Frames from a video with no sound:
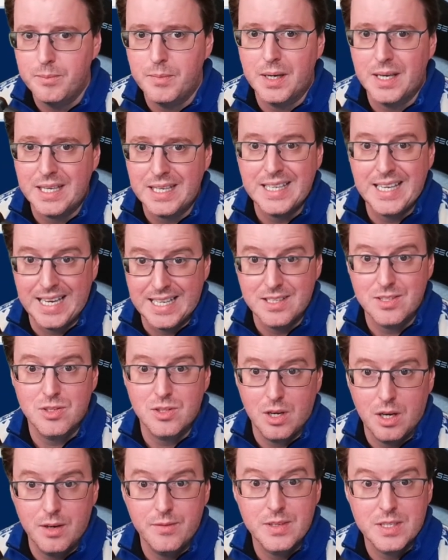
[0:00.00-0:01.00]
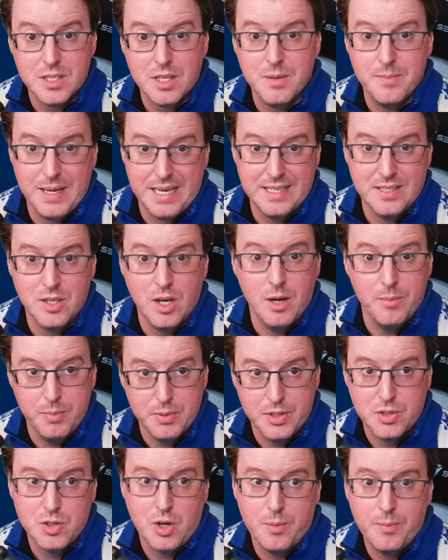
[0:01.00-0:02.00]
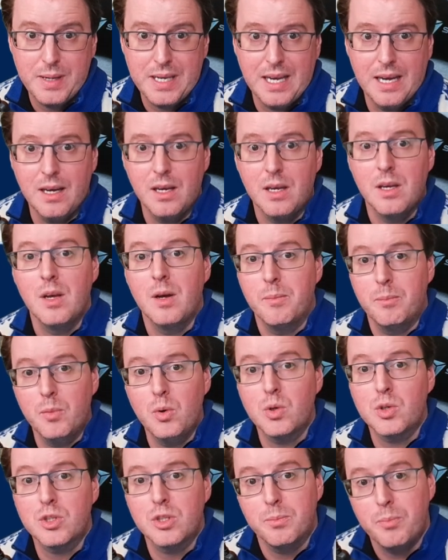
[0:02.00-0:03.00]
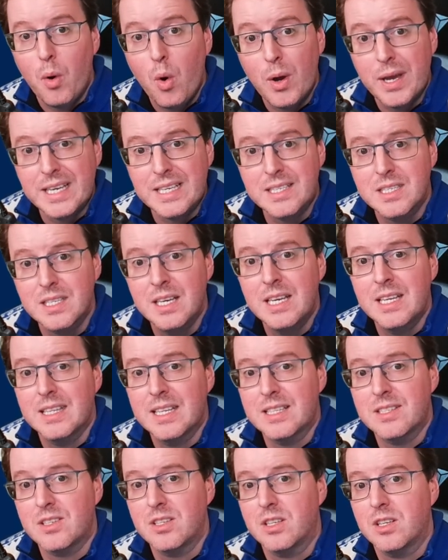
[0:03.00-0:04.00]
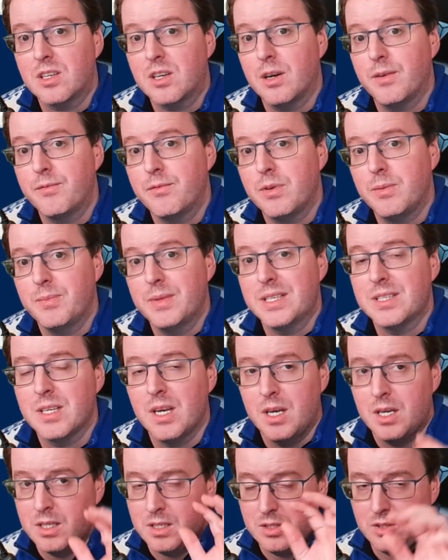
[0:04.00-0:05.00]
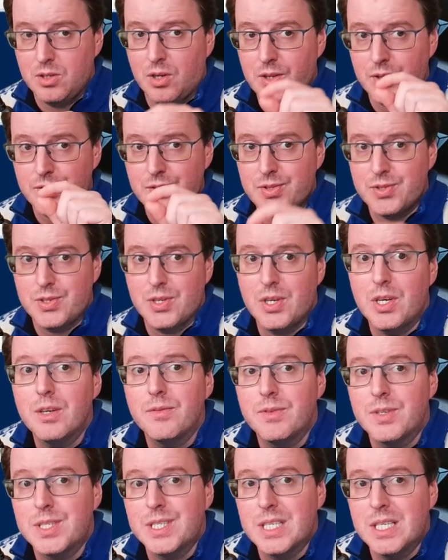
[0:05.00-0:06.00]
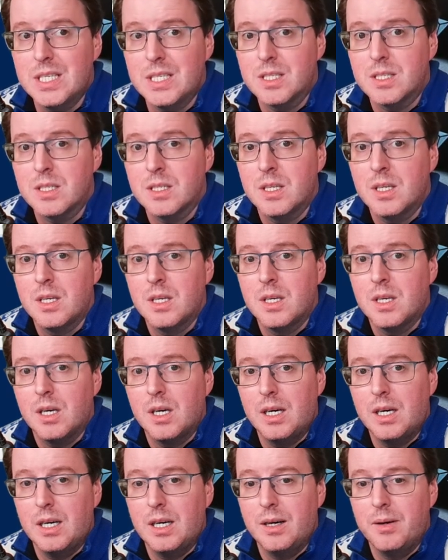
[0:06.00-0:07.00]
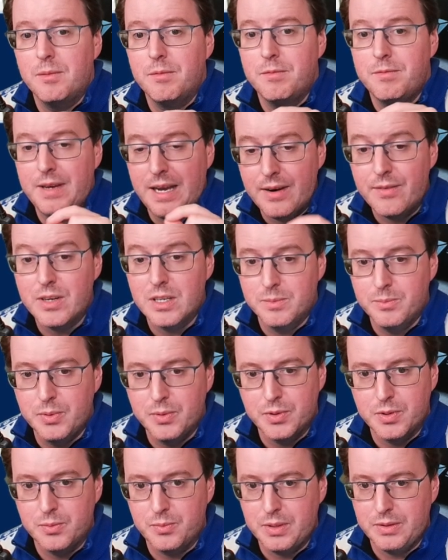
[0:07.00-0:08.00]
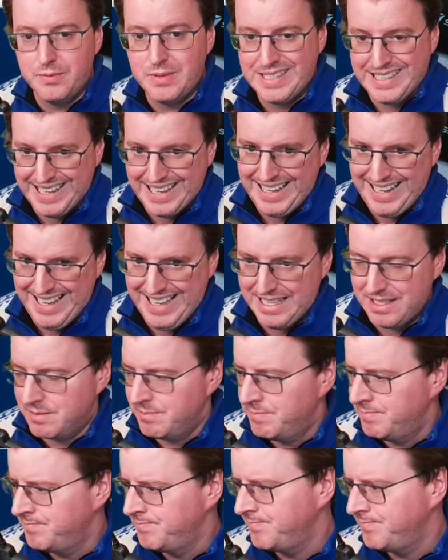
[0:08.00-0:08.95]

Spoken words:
my get service command up at the top here. More to the point, that's going to come from this $services variable that we've declared.